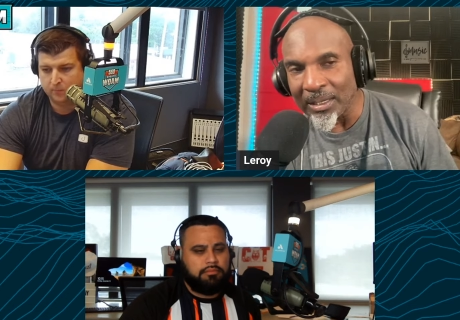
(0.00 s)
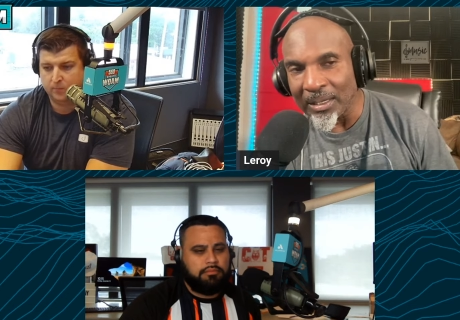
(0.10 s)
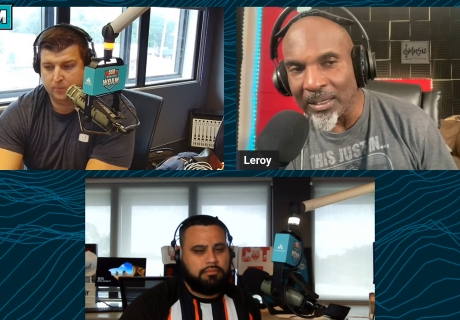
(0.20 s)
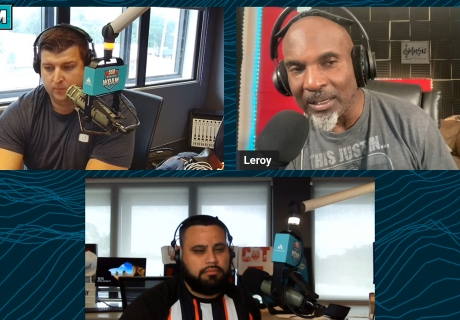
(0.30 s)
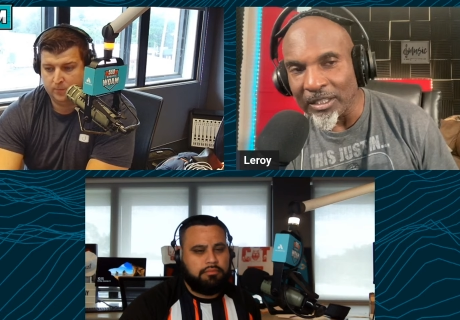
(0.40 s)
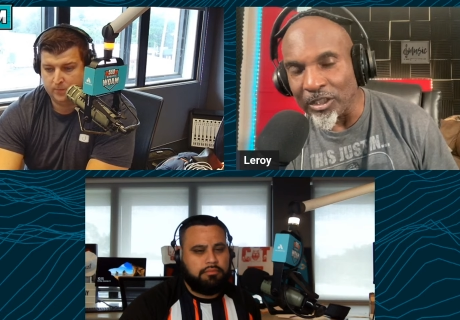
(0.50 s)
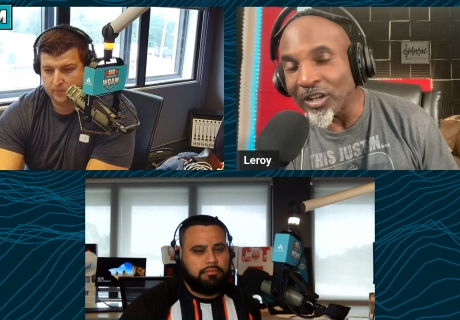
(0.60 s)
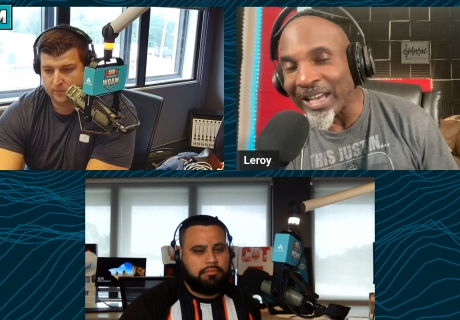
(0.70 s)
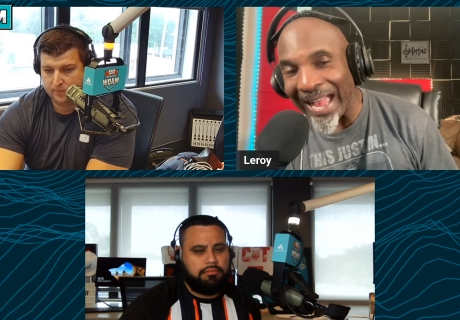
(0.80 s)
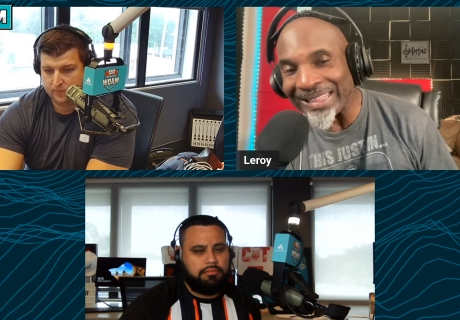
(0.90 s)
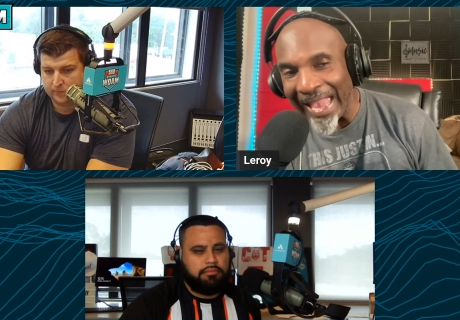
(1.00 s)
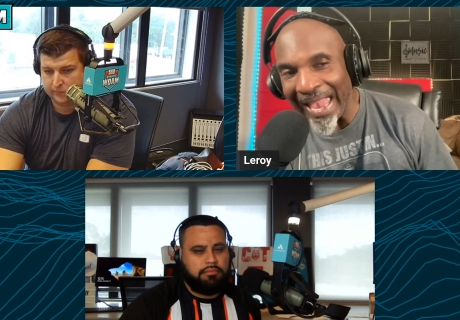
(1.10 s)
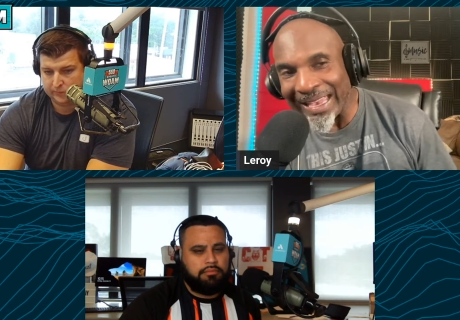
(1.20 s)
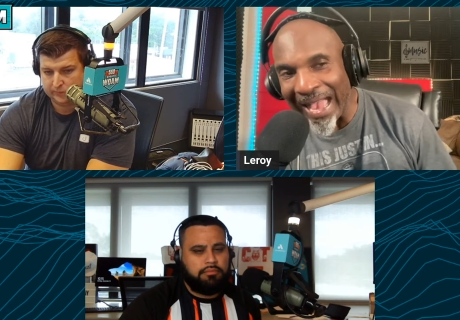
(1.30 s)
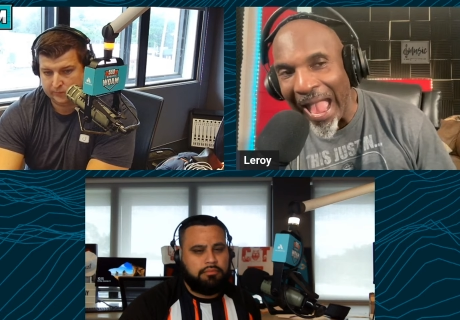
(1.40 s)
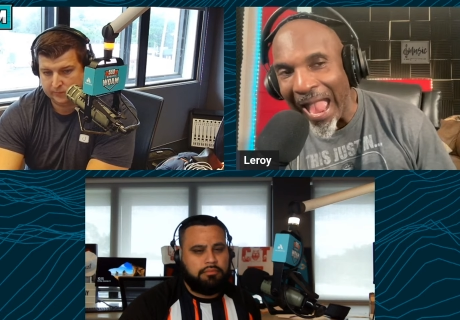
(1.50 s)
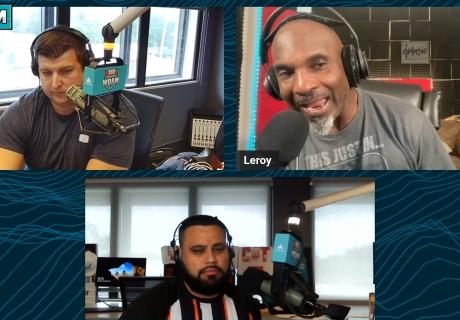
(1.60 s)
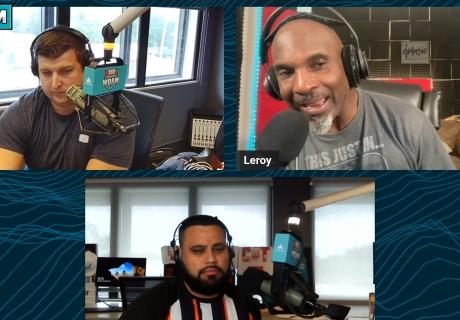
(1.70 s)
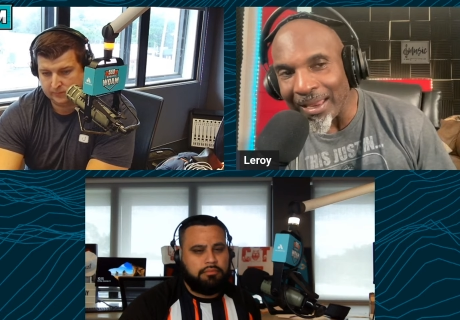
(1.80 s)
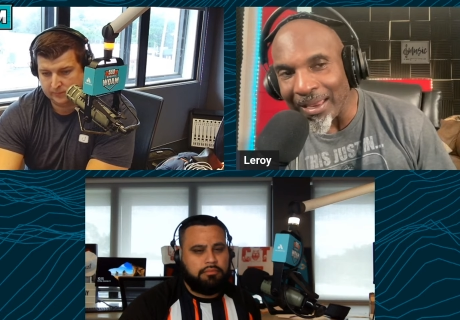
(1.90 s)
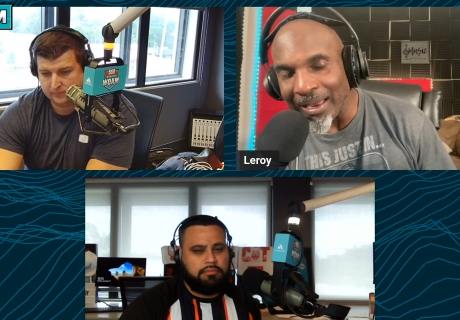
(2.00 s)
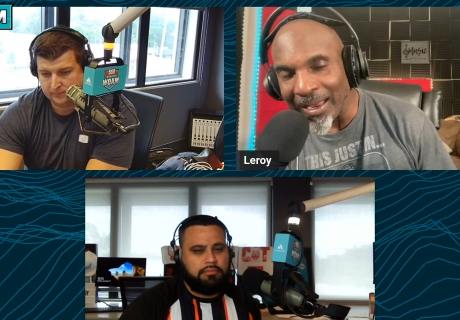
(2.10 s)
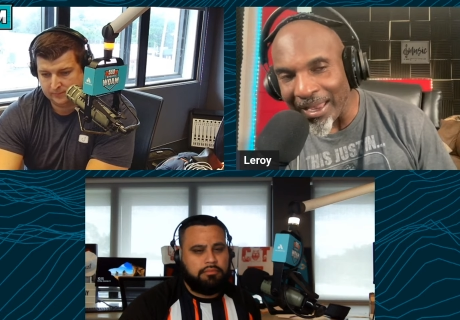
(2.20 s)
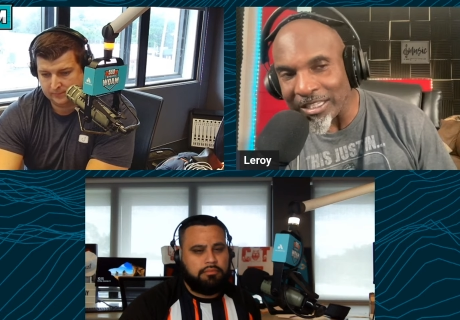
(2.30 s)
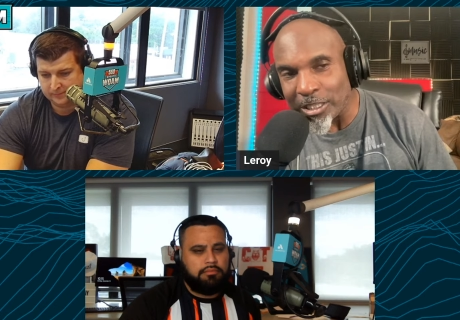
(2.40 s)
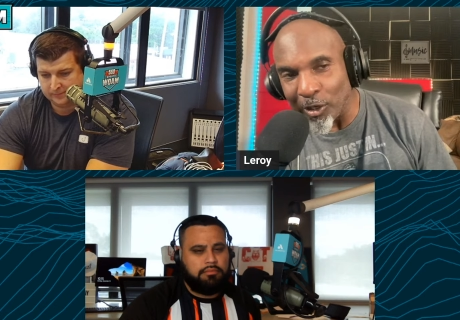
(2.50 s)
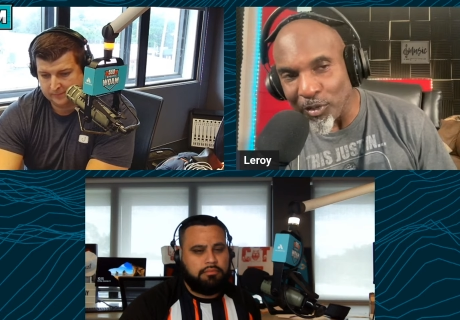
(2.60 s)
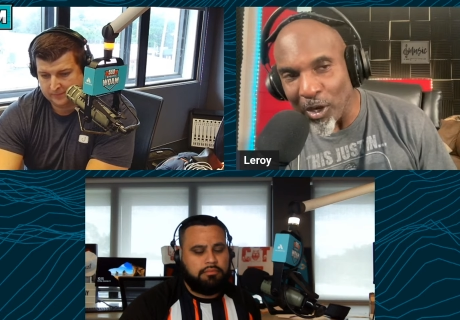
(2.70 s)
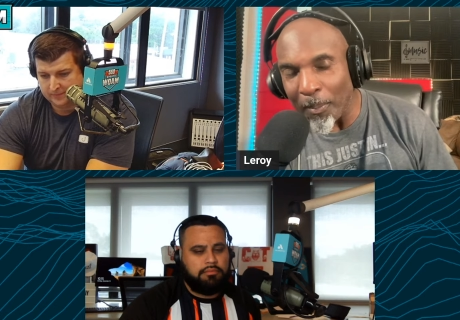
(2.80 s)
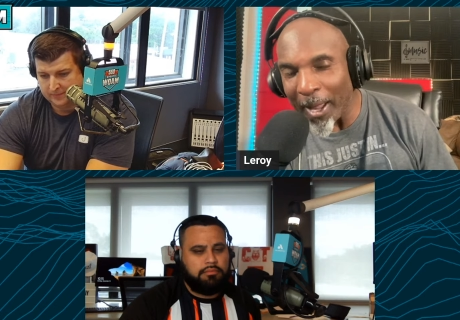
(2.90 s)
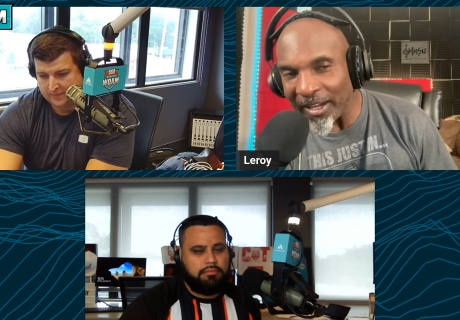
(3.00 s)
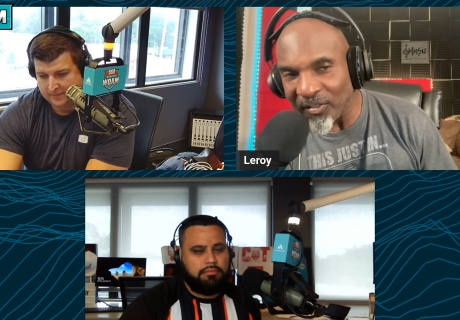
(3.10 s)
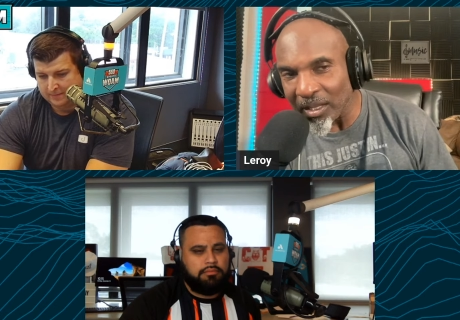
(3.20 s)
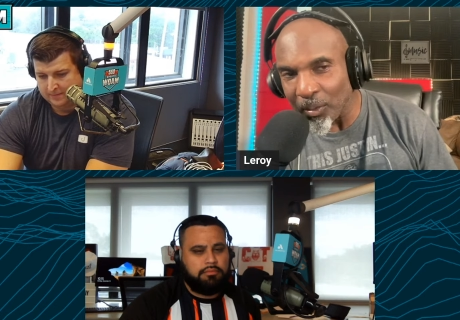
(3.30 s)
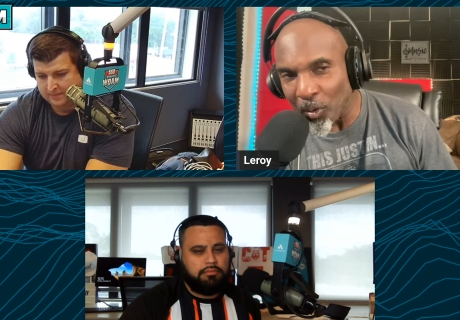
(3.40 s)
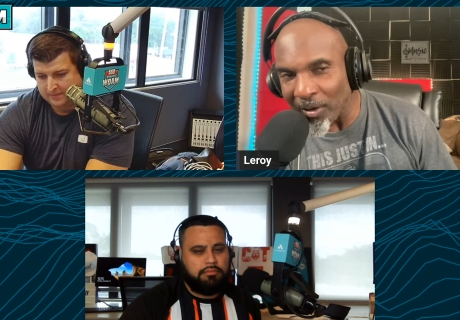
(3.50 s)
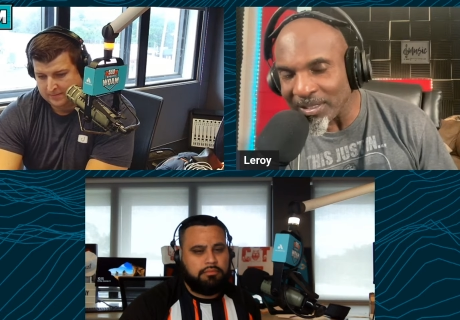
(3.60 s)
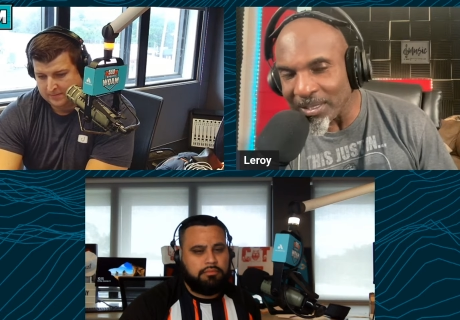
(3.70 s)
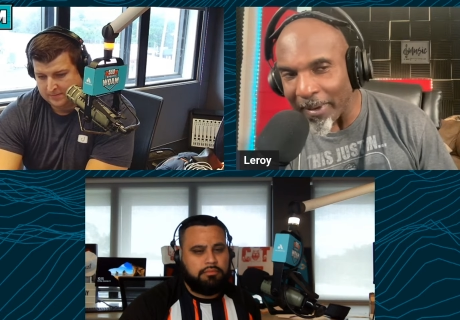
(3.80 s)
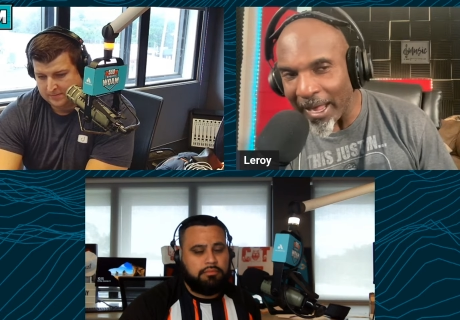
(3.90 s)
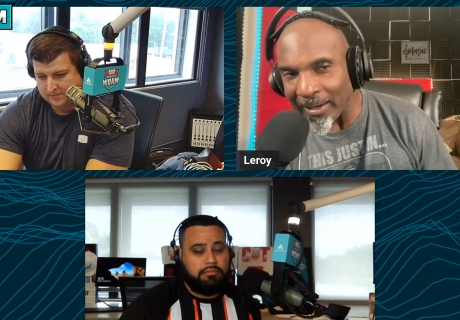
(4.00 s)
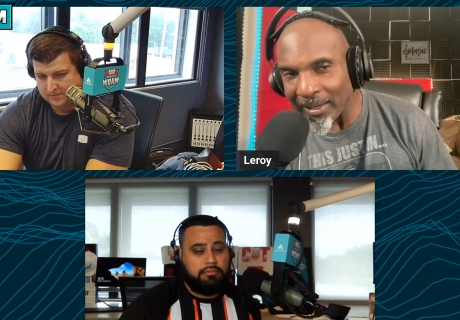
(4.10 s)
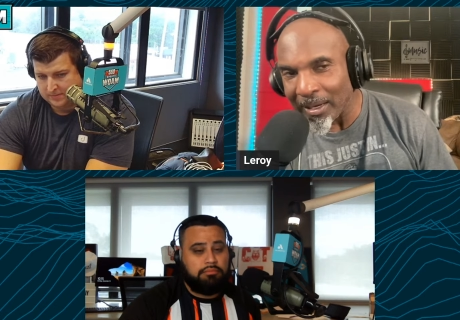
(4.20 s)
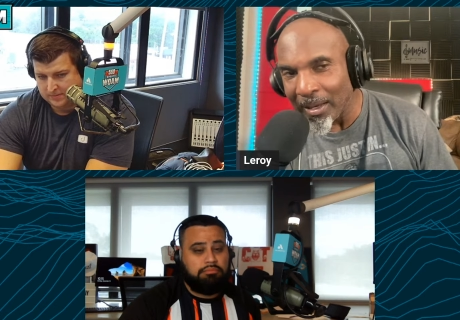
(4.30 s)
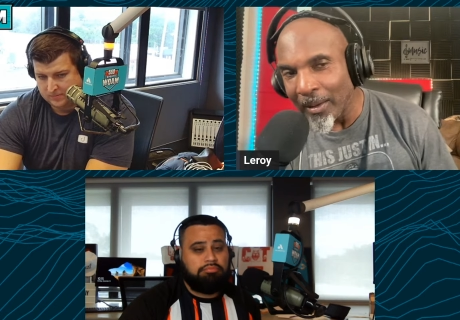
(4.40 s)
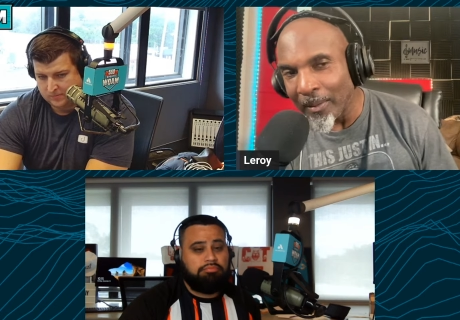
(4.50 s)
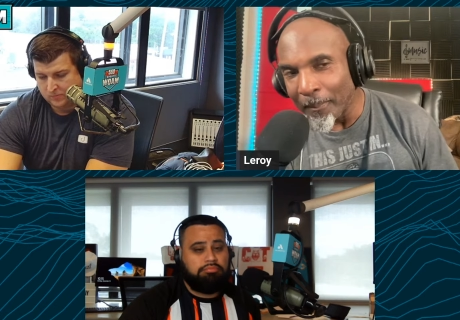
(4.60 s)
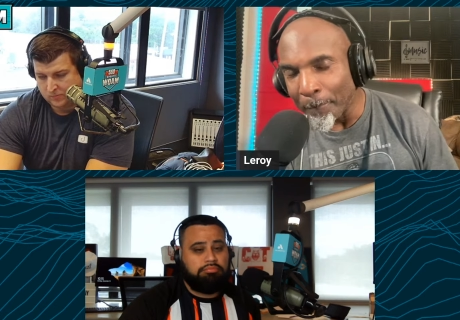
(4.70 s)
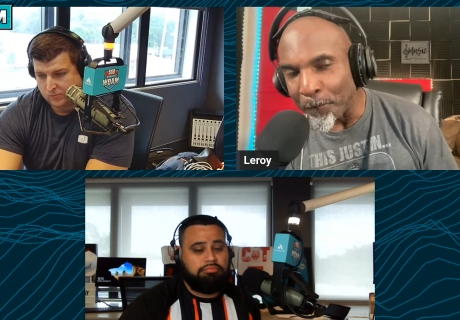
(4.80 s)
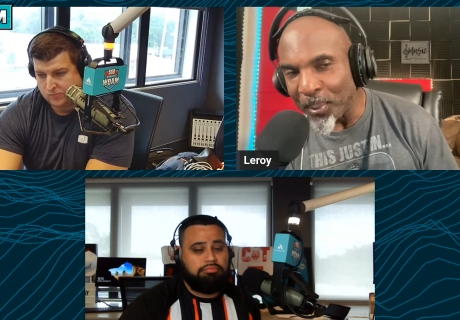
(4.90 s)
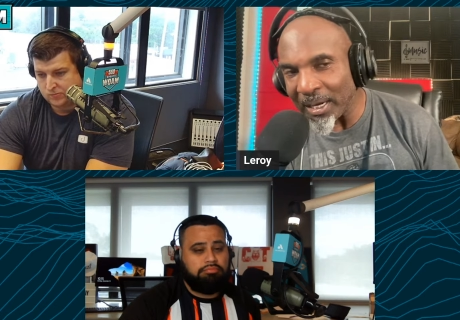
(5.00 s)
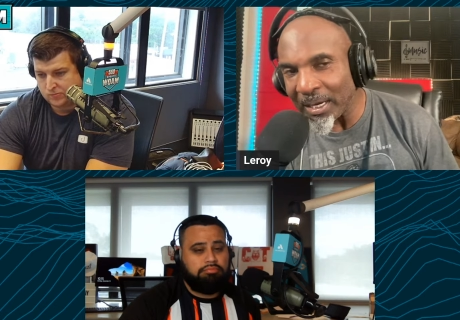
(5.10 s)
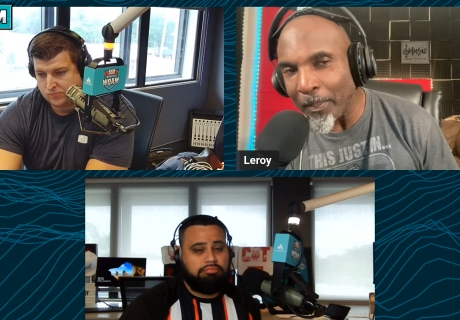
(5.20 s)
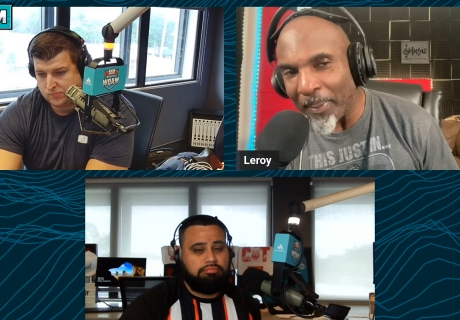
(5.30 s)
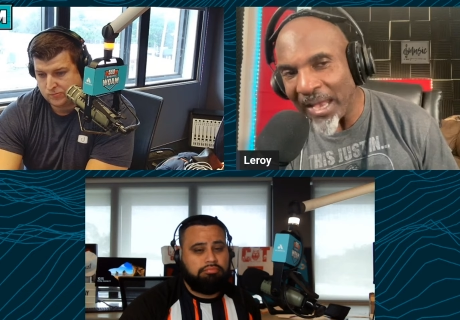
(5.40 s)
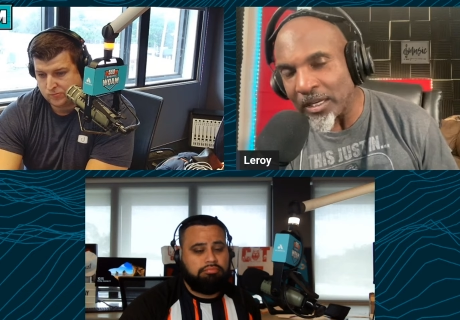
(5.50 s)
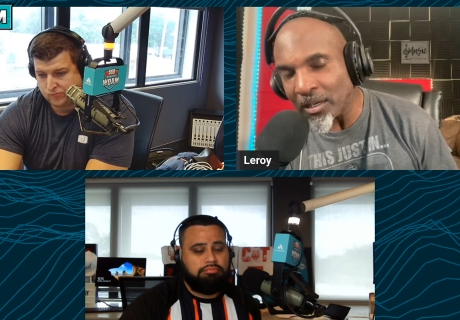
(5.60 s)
Speaker 1: Mm-hmm. You got that guy, and so nobody really worries about it. But in the back of your